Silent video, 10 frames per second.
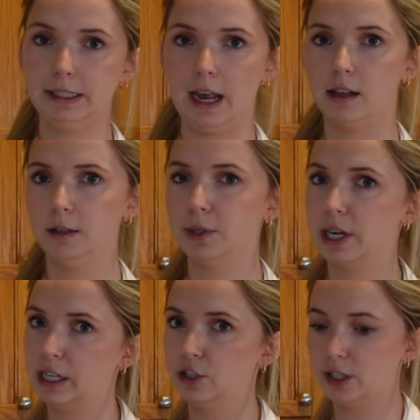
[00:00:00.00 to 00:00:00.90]
scallops and
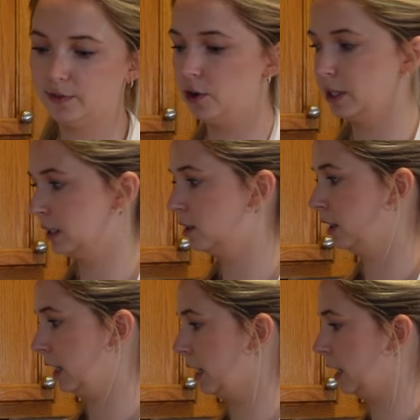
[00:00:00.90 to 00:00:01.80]
I can just focus on
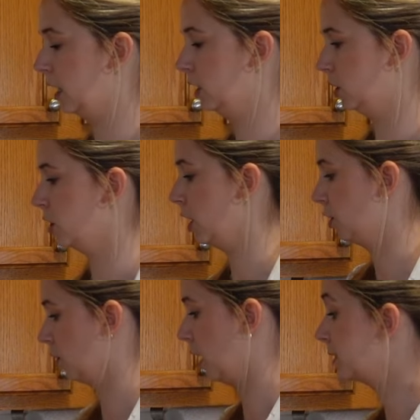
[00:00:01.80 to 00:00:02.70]
getting a good
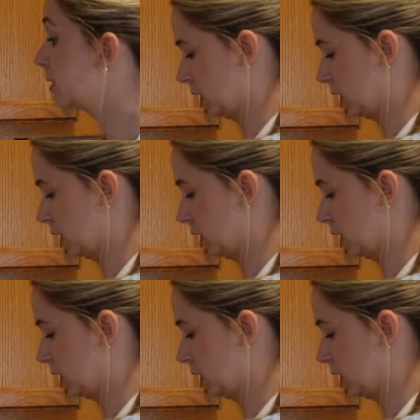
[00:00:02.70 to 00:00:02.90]
crust.